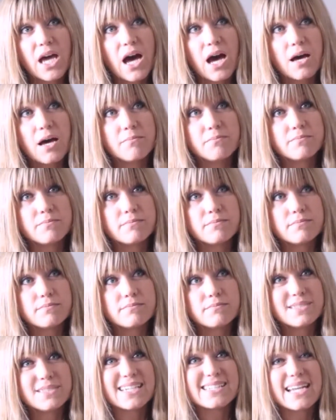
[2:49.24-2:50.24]
um,
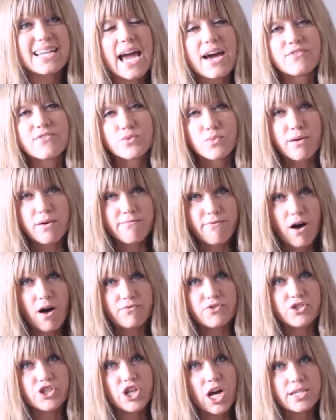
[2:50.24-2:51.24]
doesn't have to
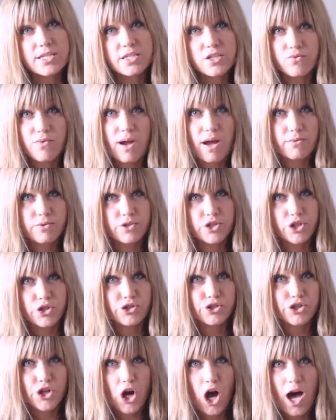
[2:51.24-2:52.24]
revolve just around
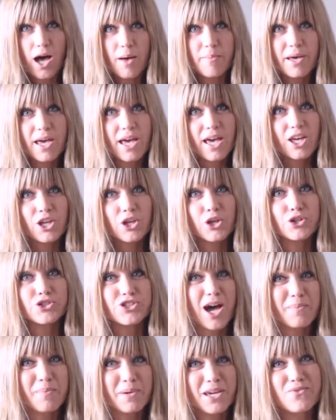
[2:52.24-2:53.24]
your job.
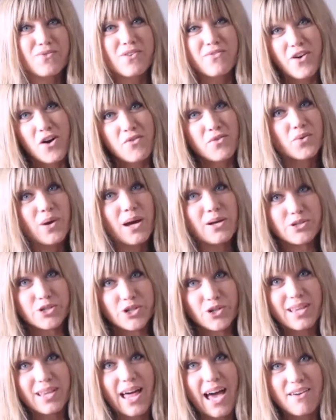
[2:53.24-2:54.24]
Your job can revolve around
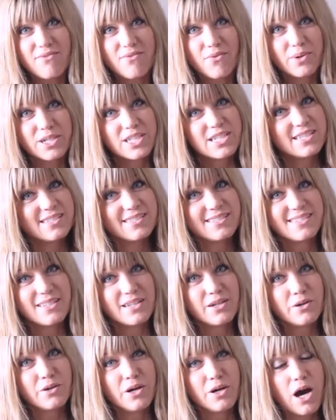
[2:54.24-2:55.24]
your life, which is
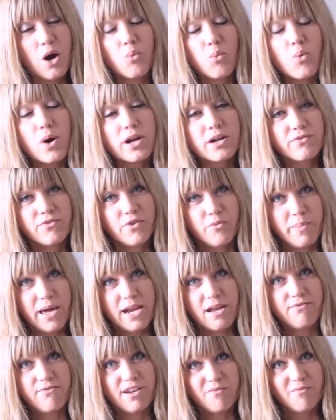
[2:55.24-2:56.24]
a wonderful
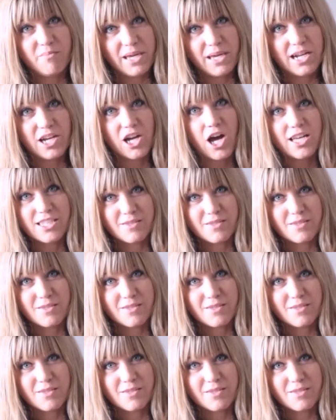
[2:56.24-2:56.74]
benefit of being a